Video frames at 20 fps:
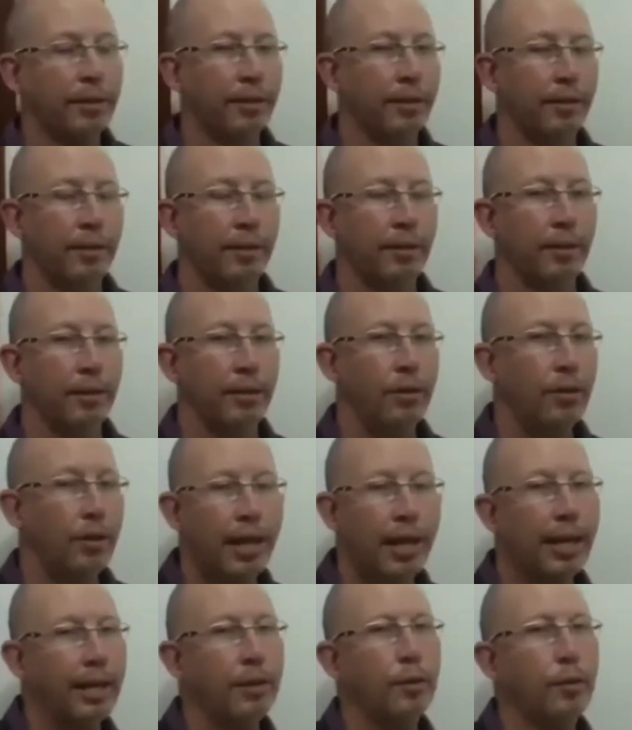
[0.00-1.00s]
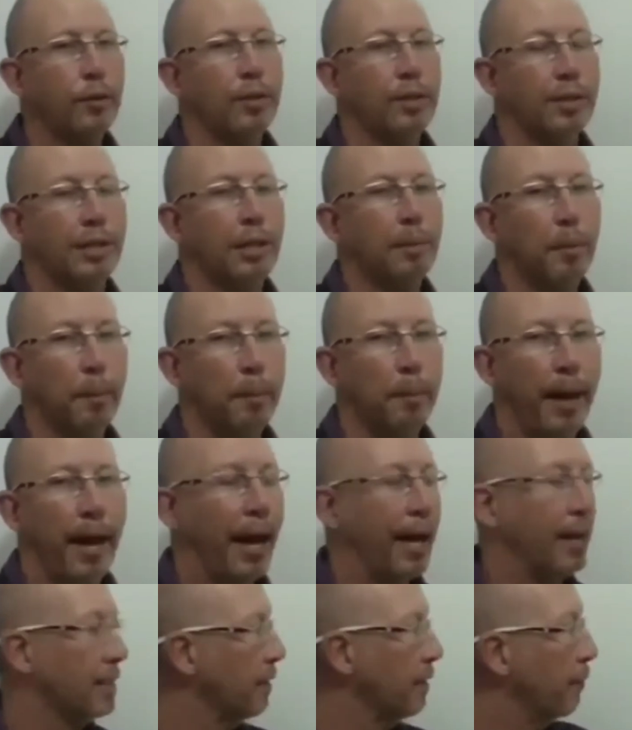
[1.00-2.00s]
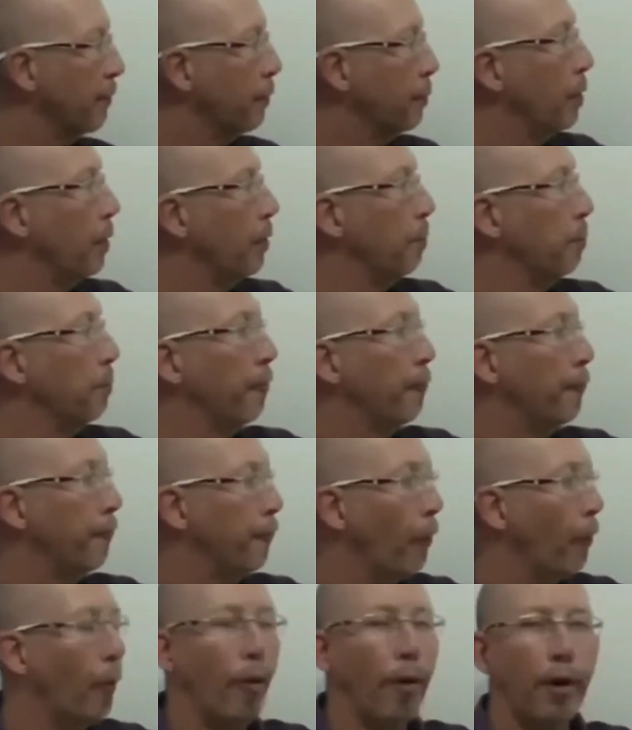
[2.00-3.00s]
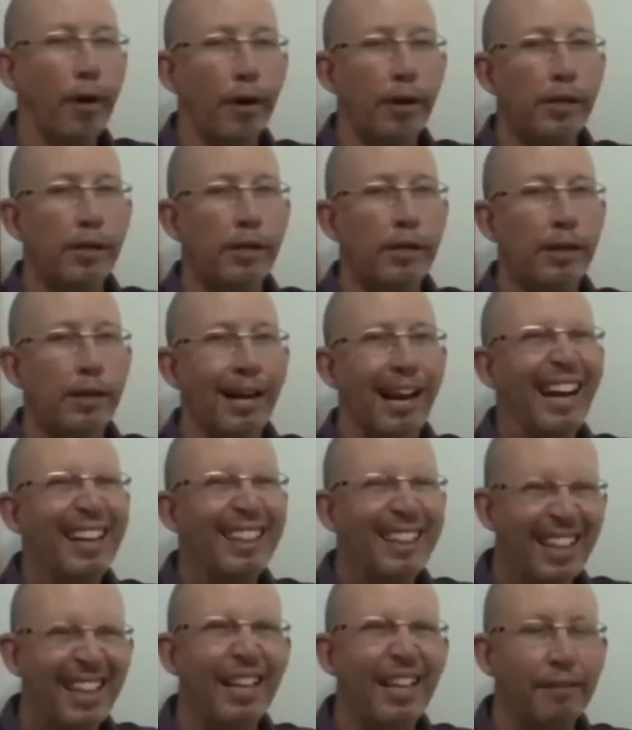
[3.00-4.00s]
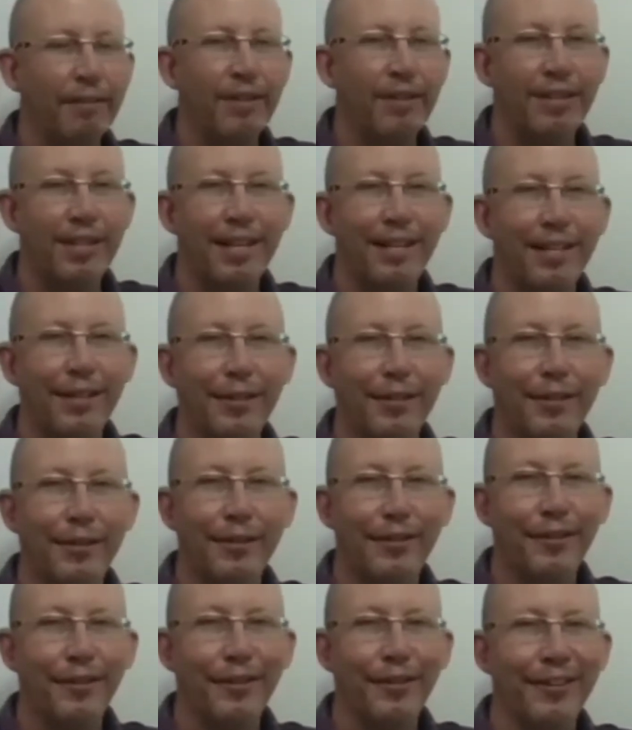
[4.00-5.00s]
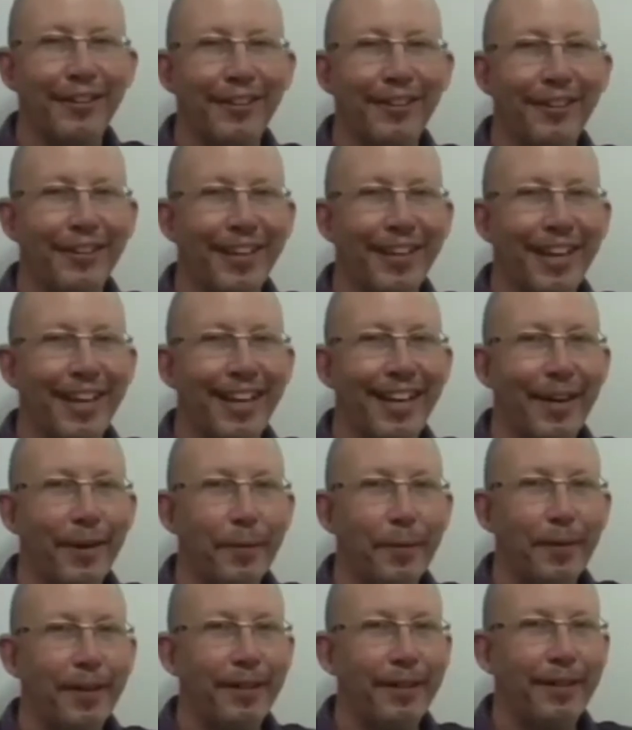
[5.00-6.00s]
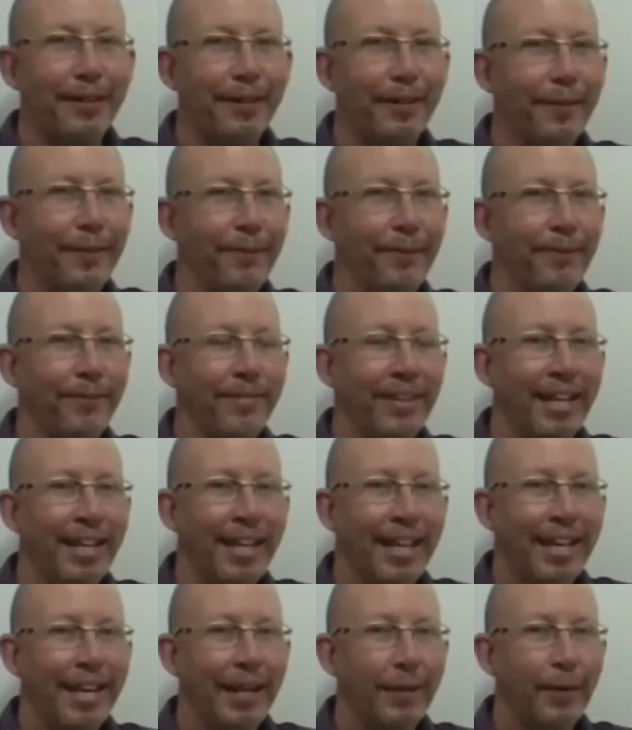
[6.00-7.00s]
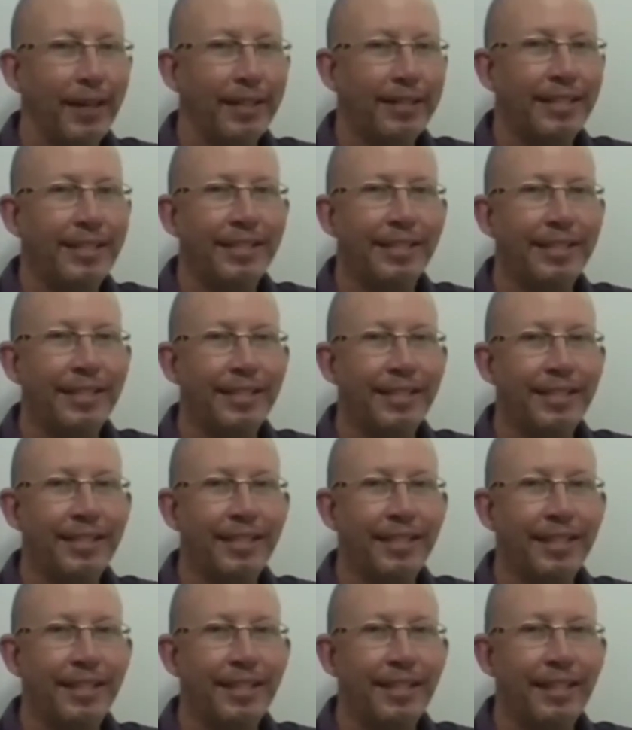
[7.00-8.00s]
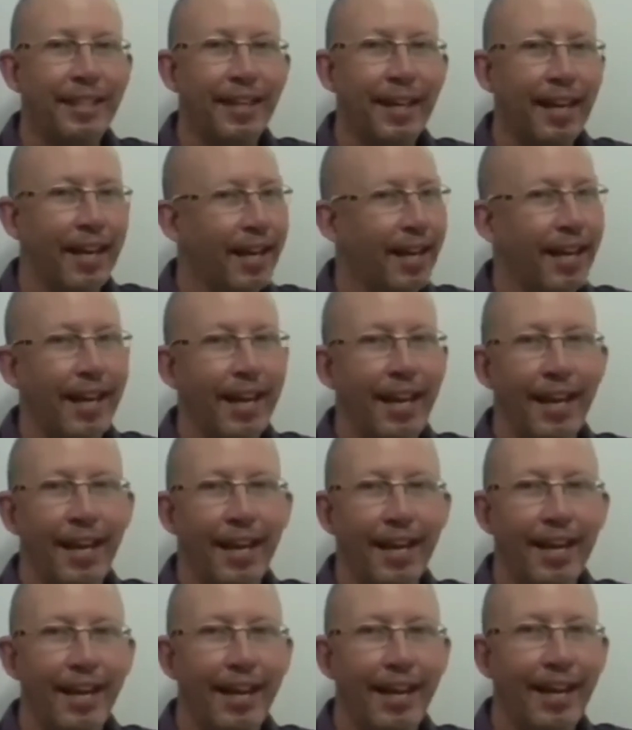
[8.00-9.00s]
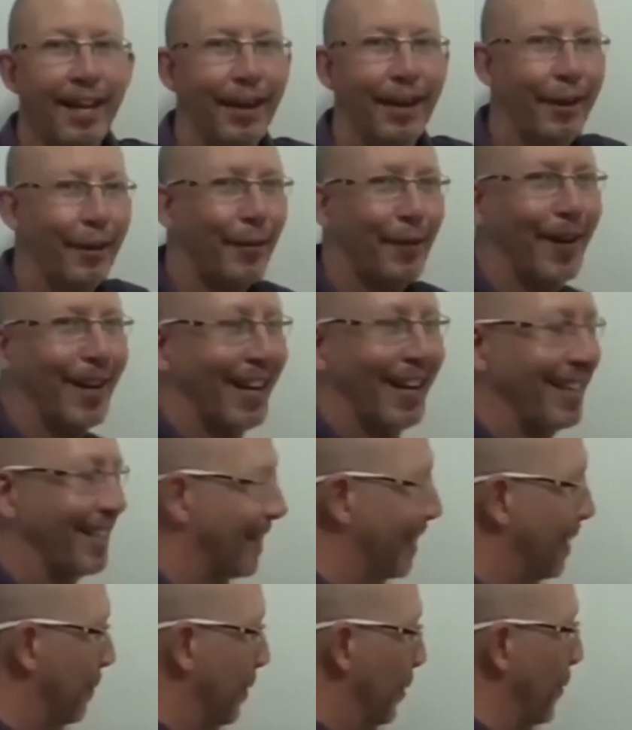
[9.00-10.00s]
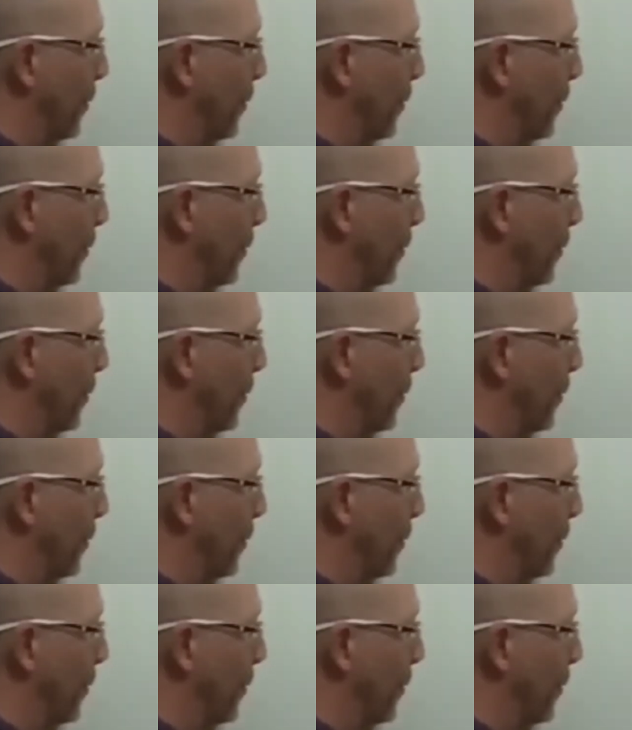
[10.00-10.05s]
use the simple past if you put before at the end of the sentence. Okay, are we clear? Any questions? Not yet? All right, let's keep going.